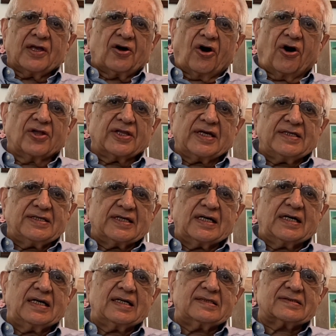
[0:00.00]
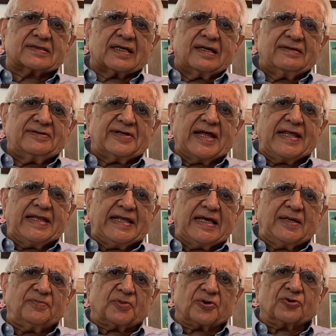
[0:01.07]
on a year's
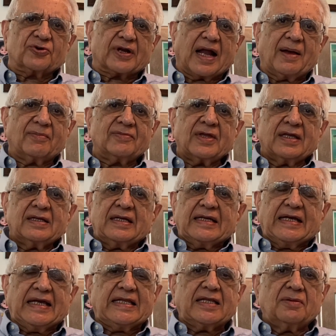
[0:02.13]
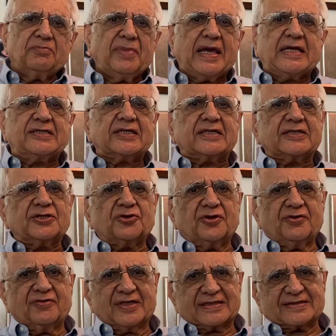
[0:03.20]
training program in a major
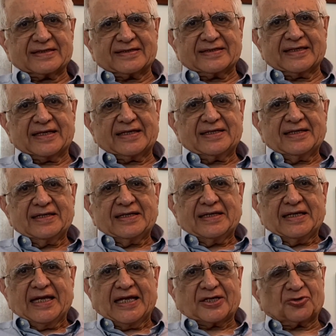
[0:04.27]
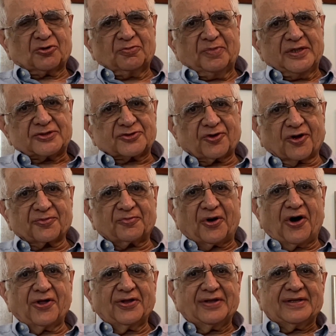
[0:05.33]
university. It could be
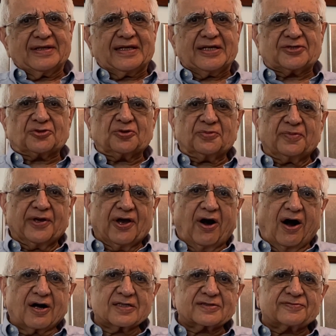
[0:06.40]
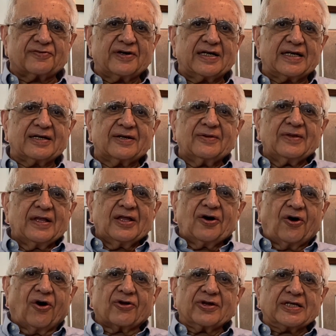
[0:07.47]
Sorbonne, it could be Oxford,
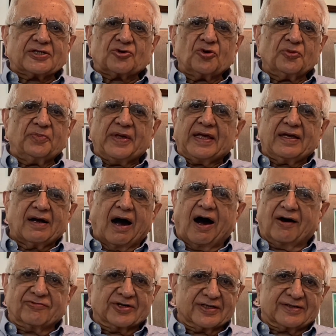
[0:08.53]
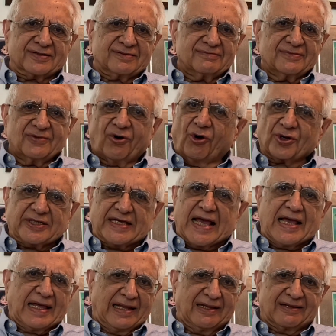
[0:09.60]
or it could be Harvard, or
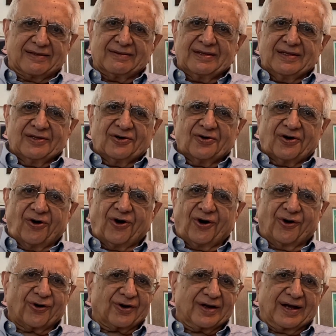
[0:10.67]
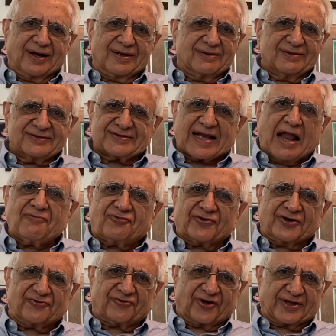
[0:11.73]
Yale, or
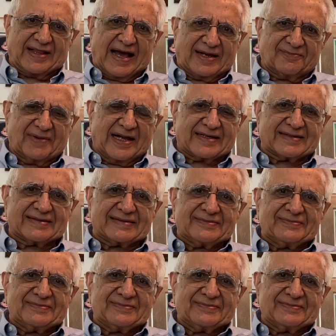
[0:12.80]
Stanford for that matter.